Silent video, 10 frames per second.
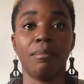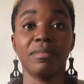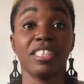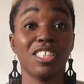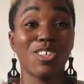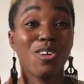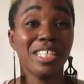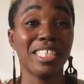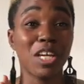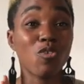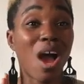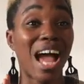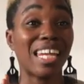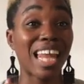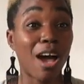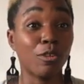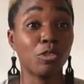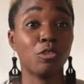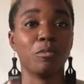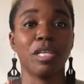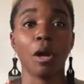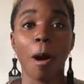This is the only day you are allowed to be